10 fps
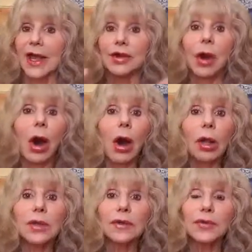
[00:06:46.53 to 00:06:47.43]
and
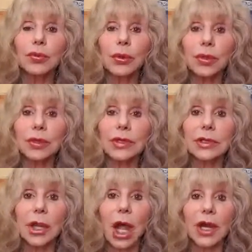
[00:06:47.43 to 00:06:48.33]
all of the world
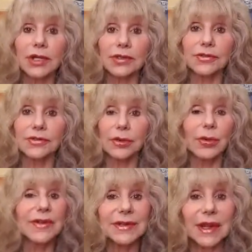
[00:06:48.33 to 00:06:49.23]
at large,
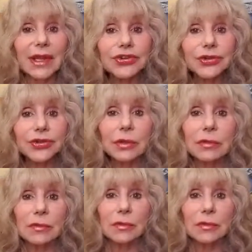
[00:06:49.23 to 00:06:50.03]
with nature,